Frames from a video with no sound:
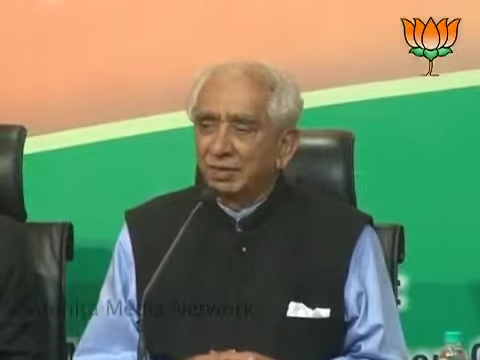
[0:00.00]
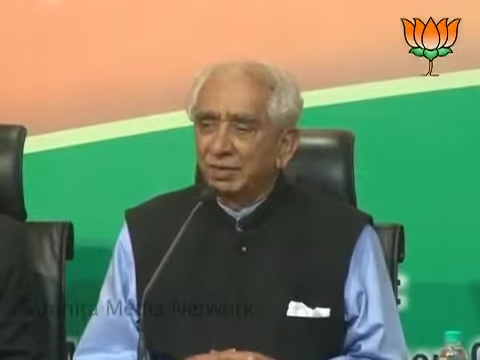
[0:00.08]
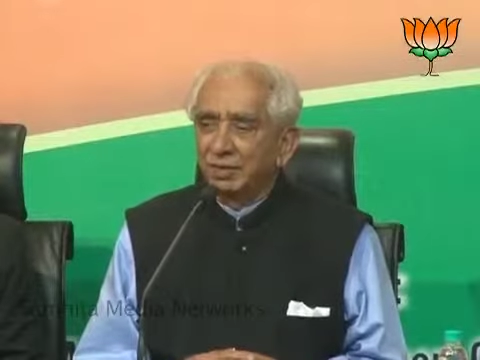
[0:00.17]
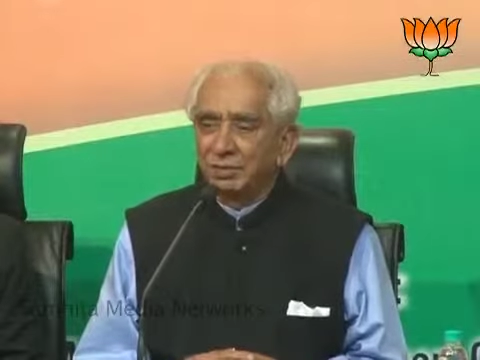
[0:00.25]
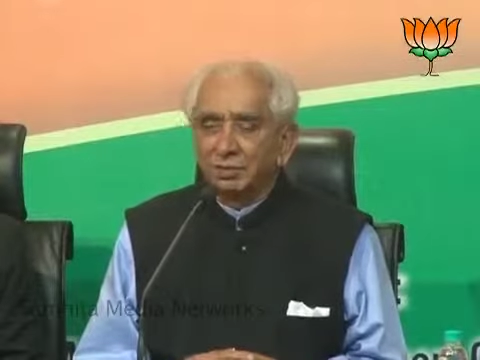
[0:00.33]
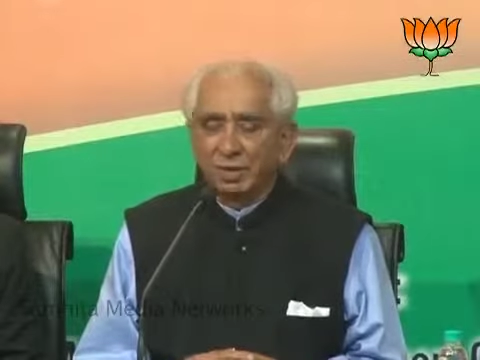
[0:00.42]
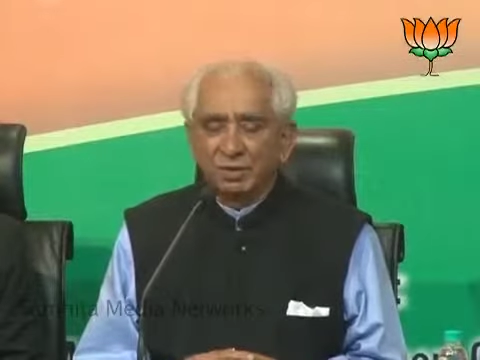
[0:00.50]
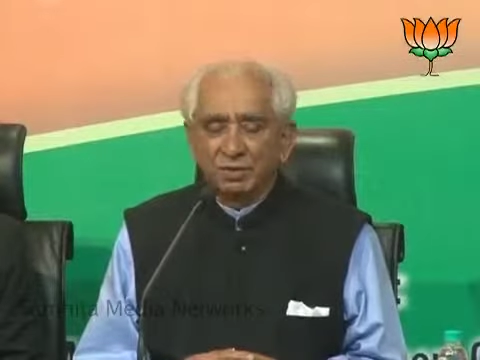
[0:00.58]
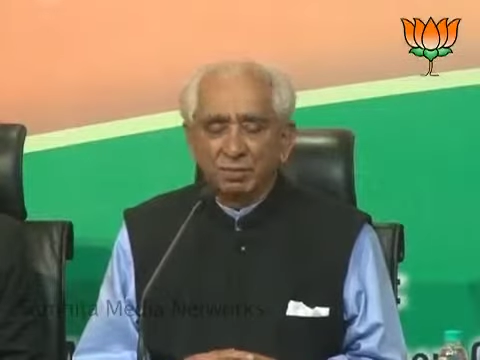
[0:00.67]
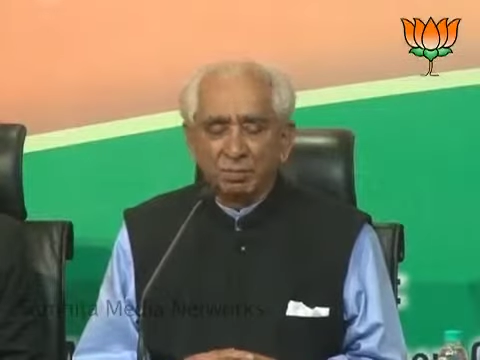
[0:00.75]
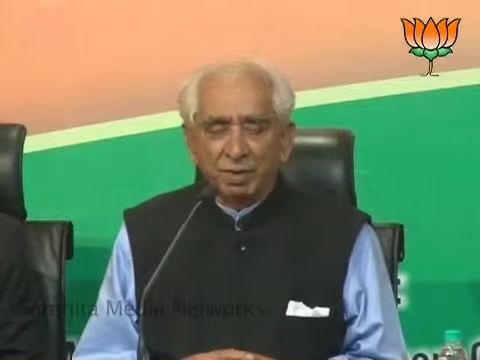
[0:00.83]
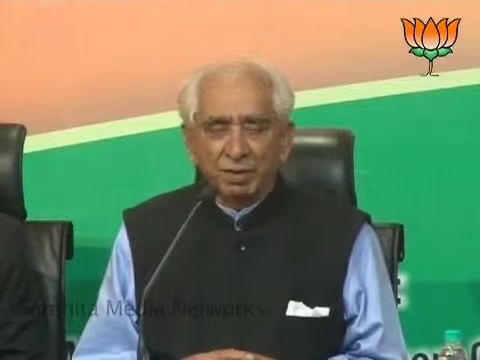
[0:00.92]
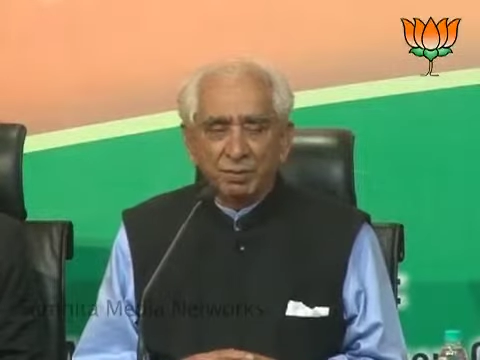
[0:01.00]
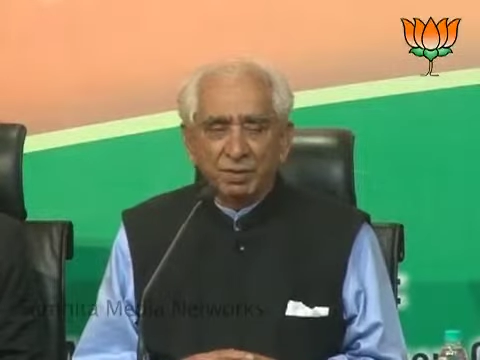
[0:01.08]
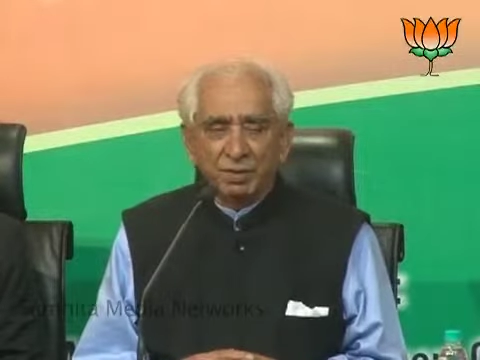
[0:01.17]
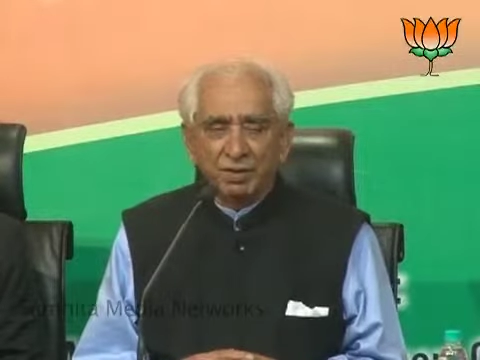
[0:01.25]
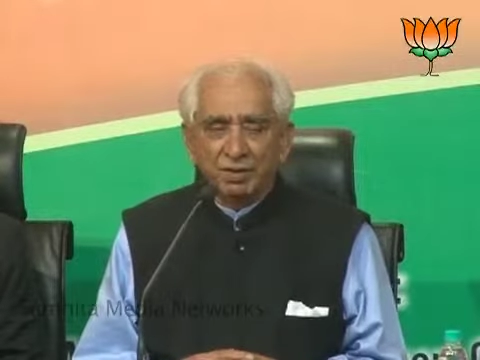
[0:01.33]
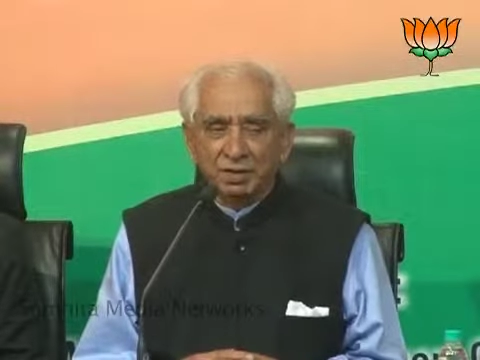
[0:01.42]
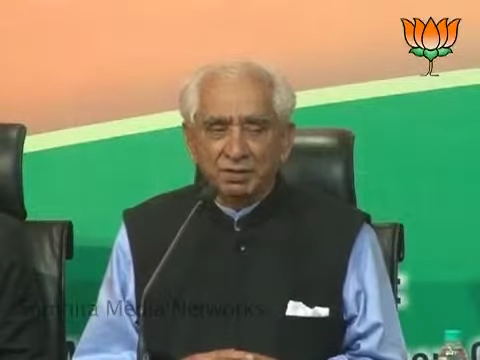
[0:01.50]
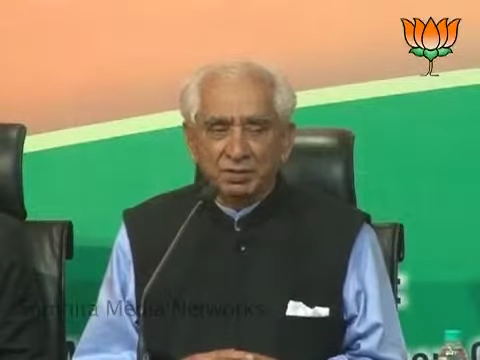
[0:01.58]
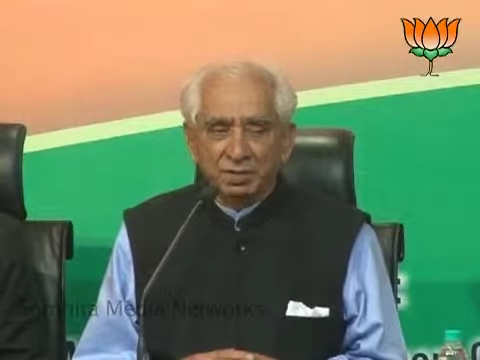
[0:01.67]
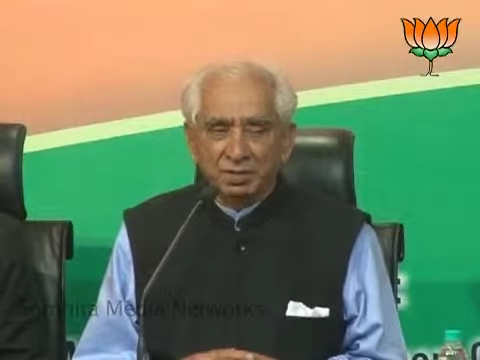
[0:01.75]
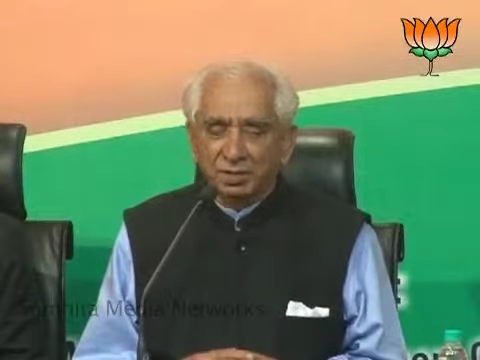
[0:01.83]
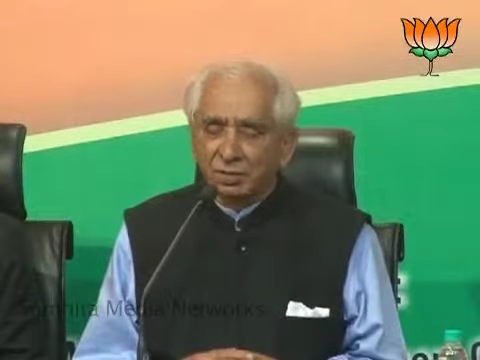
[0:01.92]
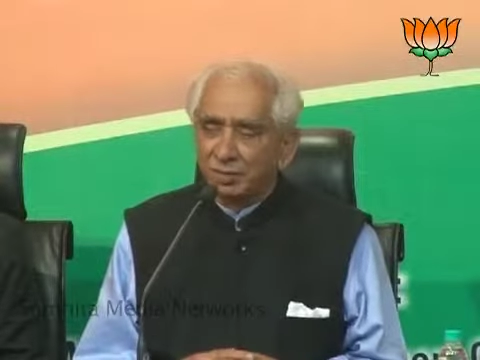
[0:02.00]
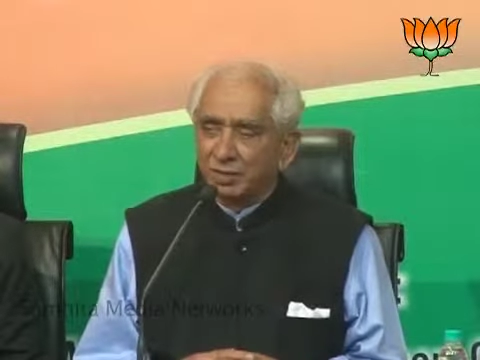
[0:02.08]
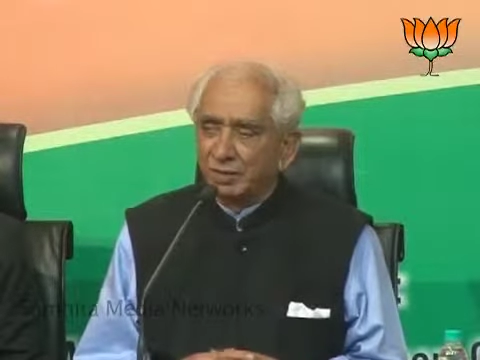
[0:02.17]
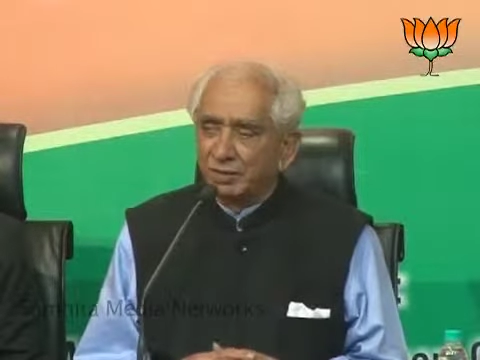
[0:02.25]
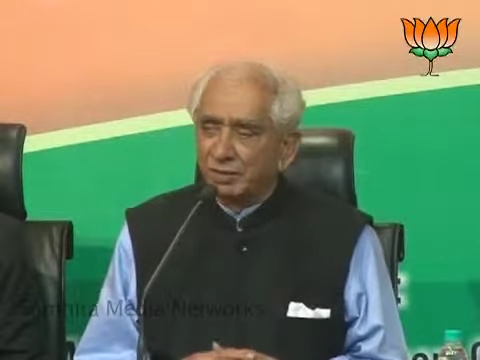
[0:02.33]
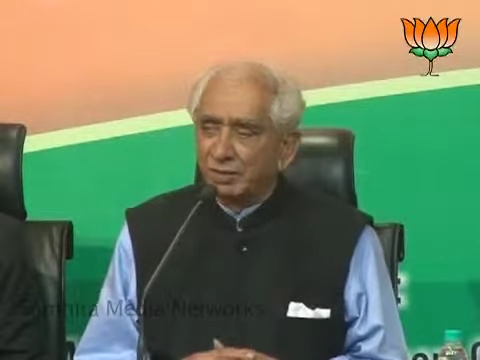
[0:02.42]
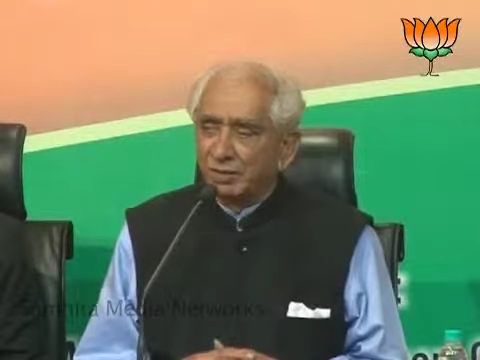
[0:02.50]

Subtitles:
It is Bardmer and Jaswant.